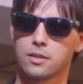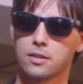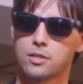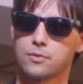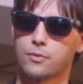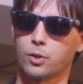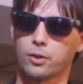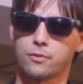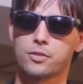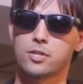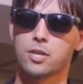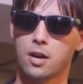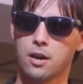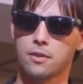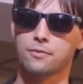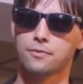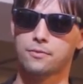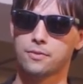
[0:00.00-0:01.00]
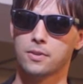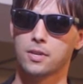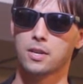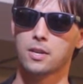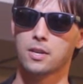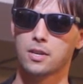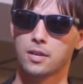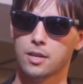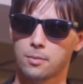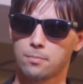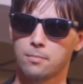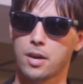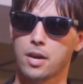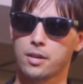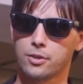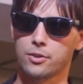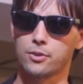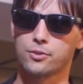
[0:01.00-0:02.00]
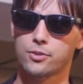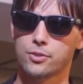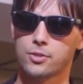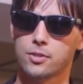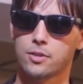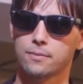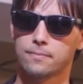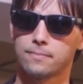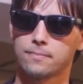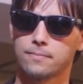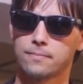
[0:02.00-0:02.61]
It's full of tough competitors.